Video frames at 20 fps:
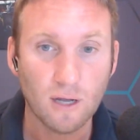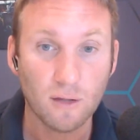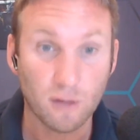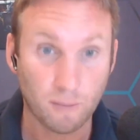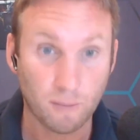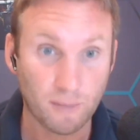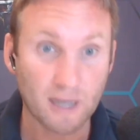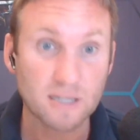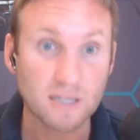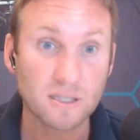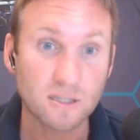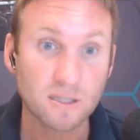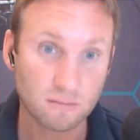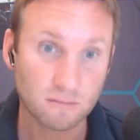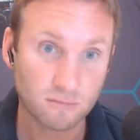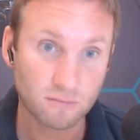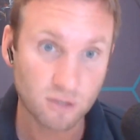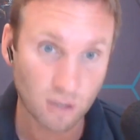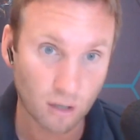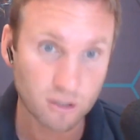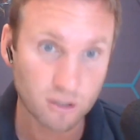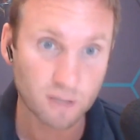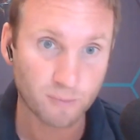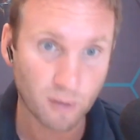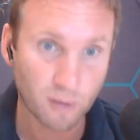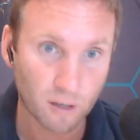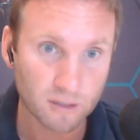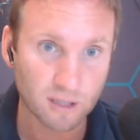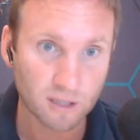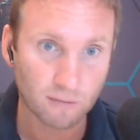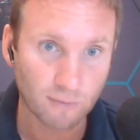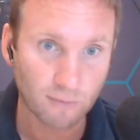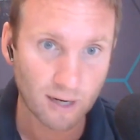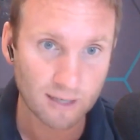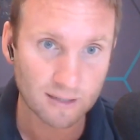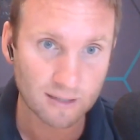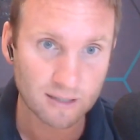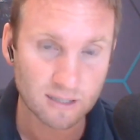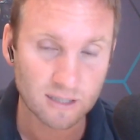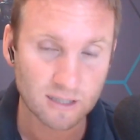the best charter party
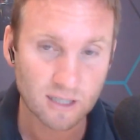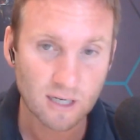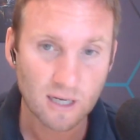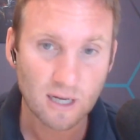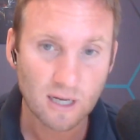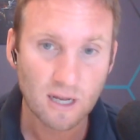rates.